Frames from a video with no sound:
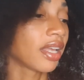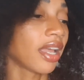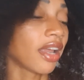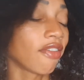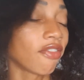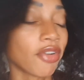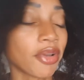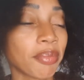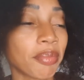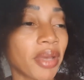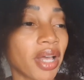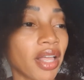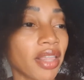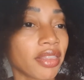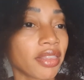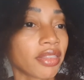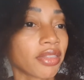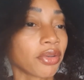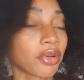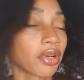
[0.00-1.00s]
every
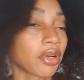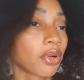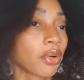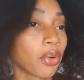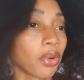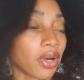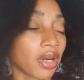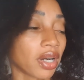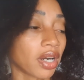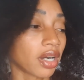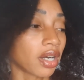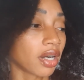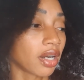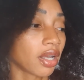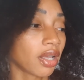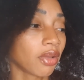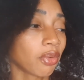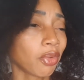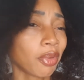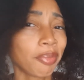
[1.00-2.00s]
month or
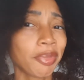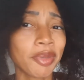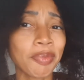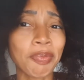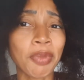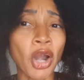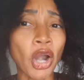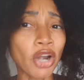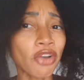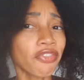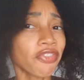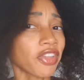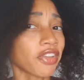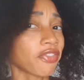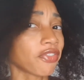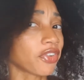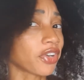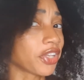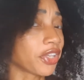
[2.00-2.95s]
quarter, would be perfect for